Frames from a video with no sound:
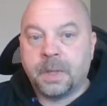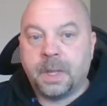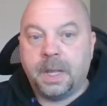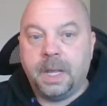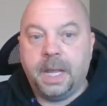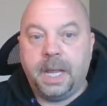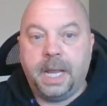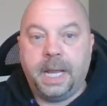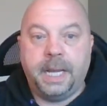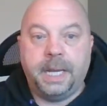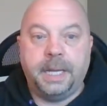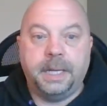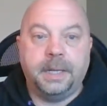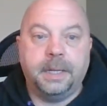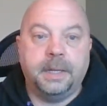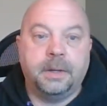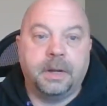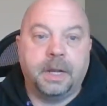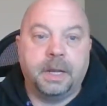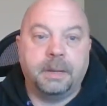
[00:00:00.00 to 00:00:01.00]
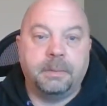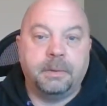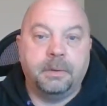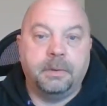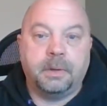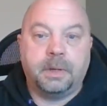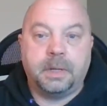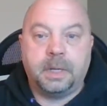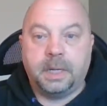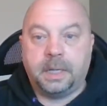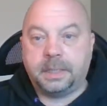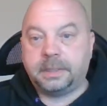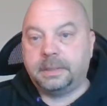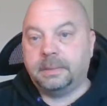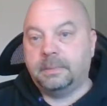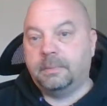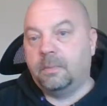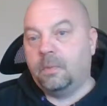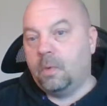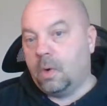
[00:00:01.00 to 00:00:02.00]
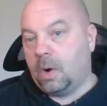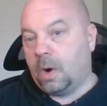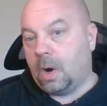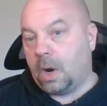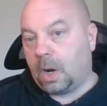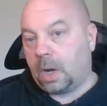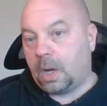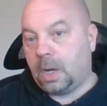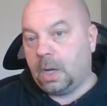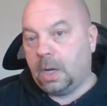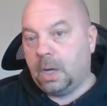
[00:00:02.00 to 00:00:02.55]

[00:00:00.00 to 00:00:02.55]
and you're able to do custom work,